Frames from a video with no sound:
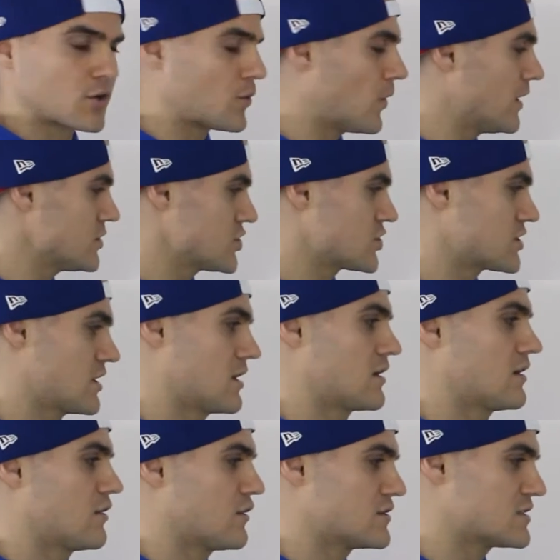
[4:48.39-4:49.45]

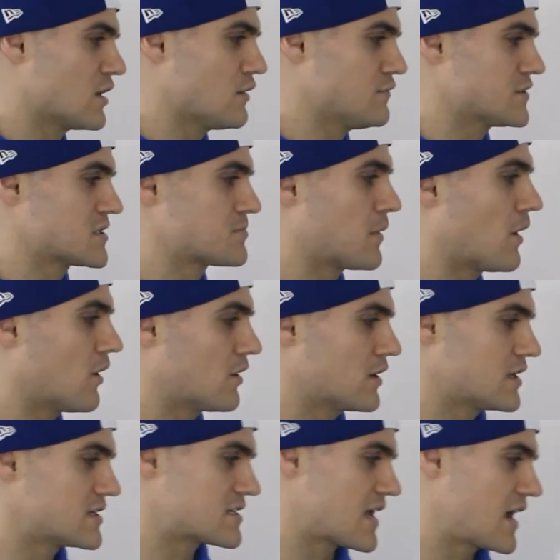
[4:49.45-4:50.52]
question, the toughest part
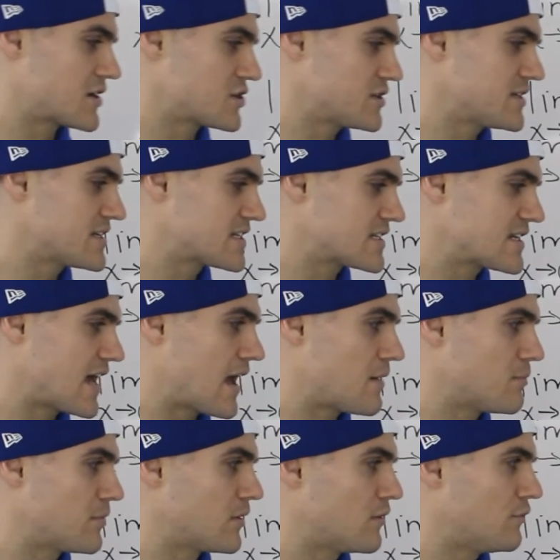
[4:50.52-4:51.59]
is actually
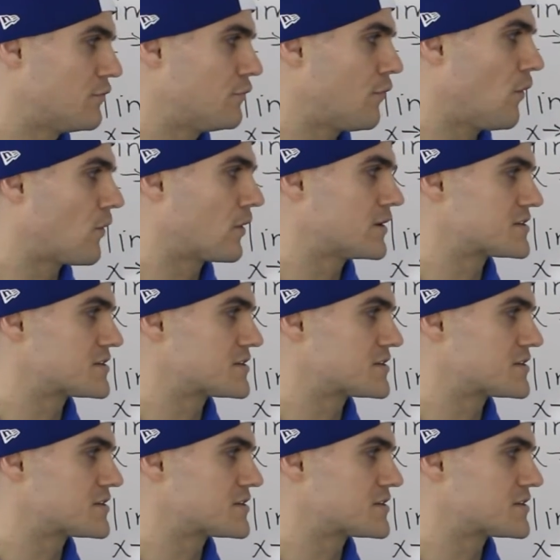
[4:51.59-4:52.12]
step four.